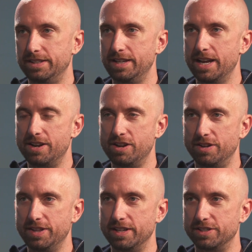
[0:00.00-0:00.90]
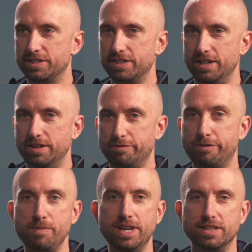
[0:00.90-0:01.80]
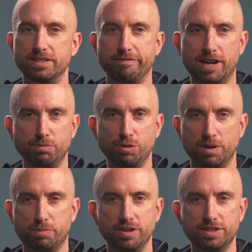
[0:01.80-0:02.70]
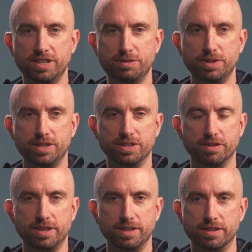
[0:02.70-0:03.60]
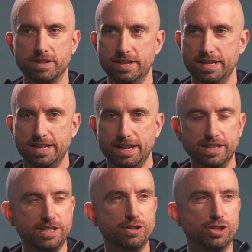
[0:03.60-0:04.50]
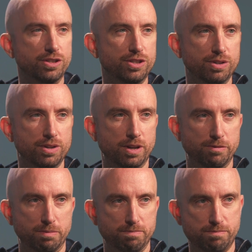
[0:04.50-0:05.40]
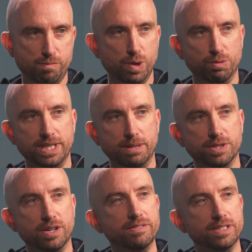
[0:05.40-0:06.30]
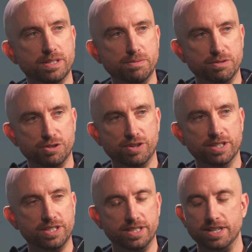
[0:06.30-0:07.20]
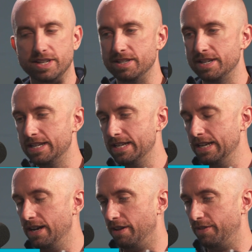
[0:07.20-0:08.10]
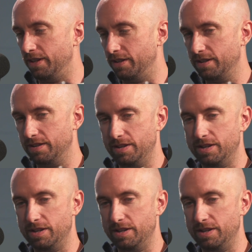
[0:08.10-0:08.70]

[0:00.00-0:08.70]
Yeah, no, I think for me, it's invaluable, that process, because I think until you do kind of a real deep dive in terms of the strategy day, I think,